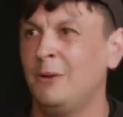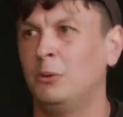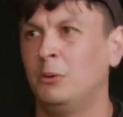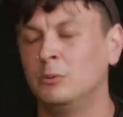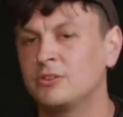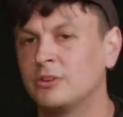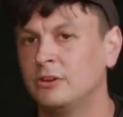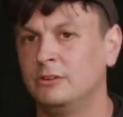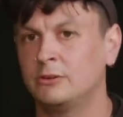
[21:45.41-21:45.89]

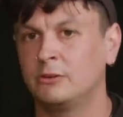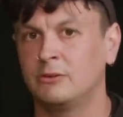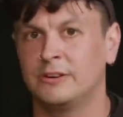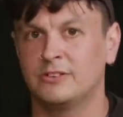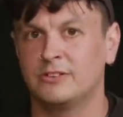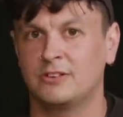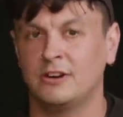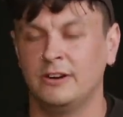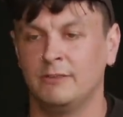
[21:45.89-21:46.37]
Also, the
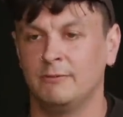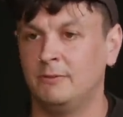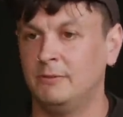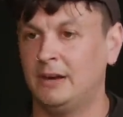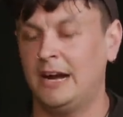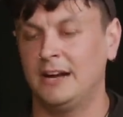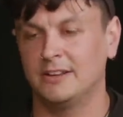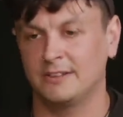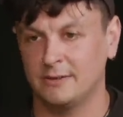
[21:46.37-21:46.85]
Greens kind of,
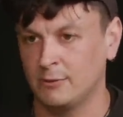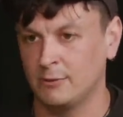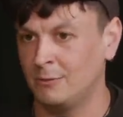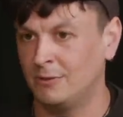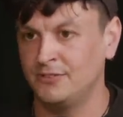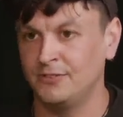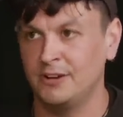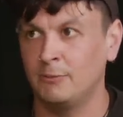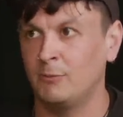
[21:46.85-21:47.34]
as
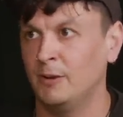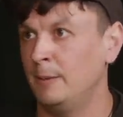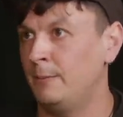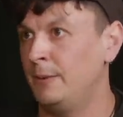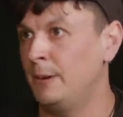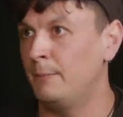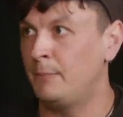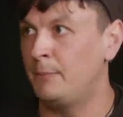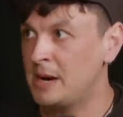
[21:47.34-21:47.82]
everyone did, went a
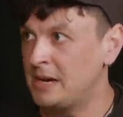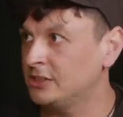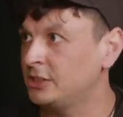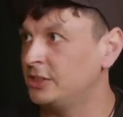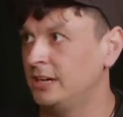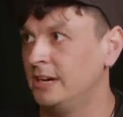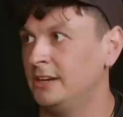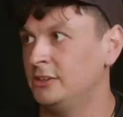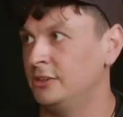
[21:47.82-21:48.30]
bit
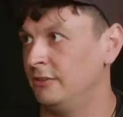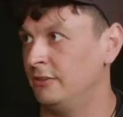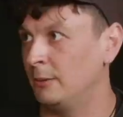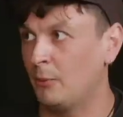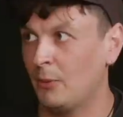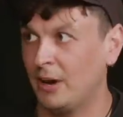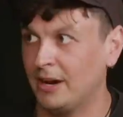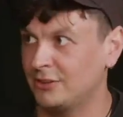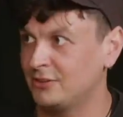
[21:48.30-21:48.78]
batshit during
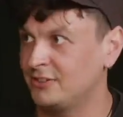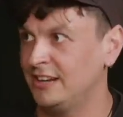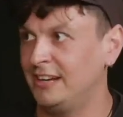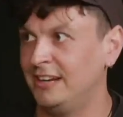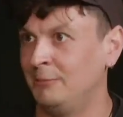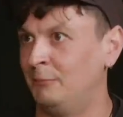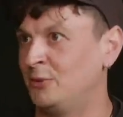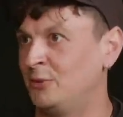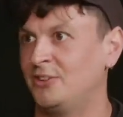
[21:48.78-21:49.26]

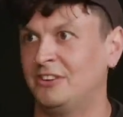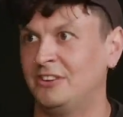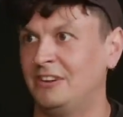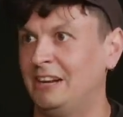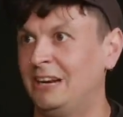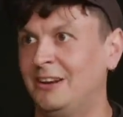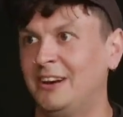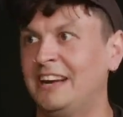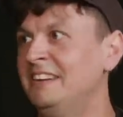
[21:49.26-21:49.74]
Brexit and were
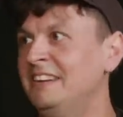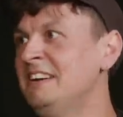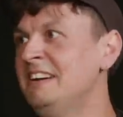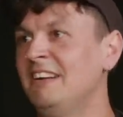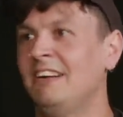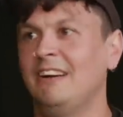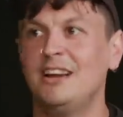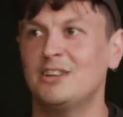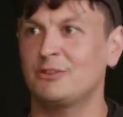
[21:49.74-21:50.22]
suddenly like,
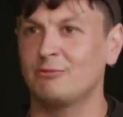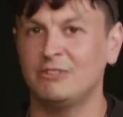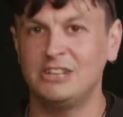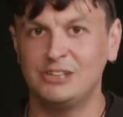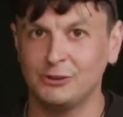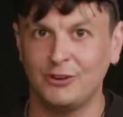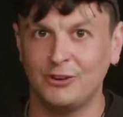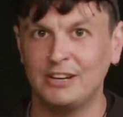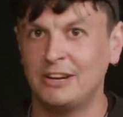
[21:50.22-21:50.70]
let's
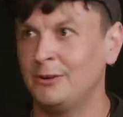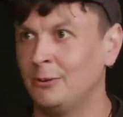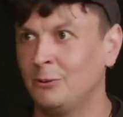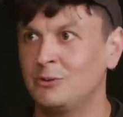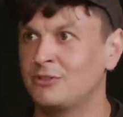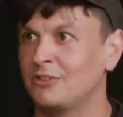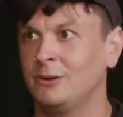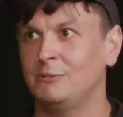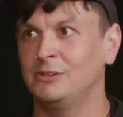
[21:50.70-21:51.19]
rejoin. And
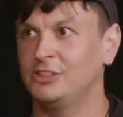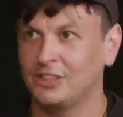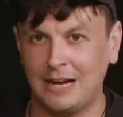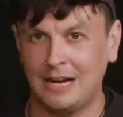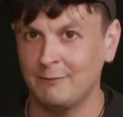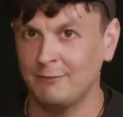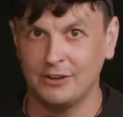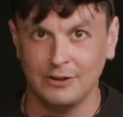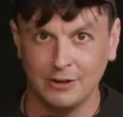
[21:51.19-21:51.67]
also, we should
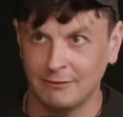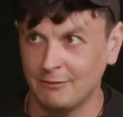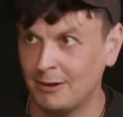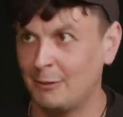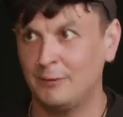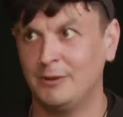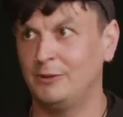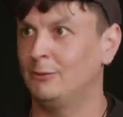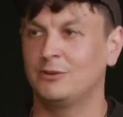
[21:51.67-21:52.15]
have the
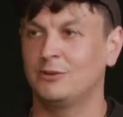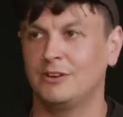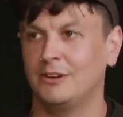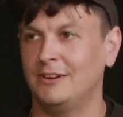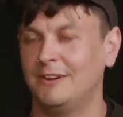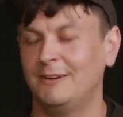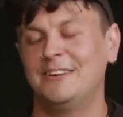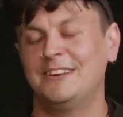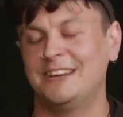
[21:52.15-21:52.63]
euro. And
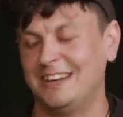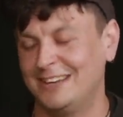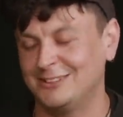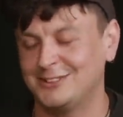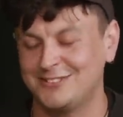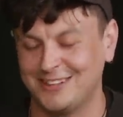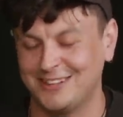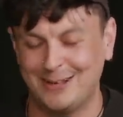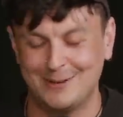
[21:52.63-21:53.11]
also, they didn't
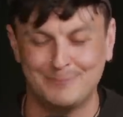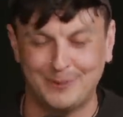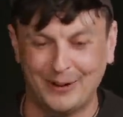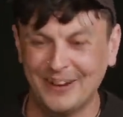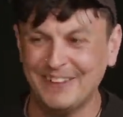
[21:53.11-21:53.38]
have to say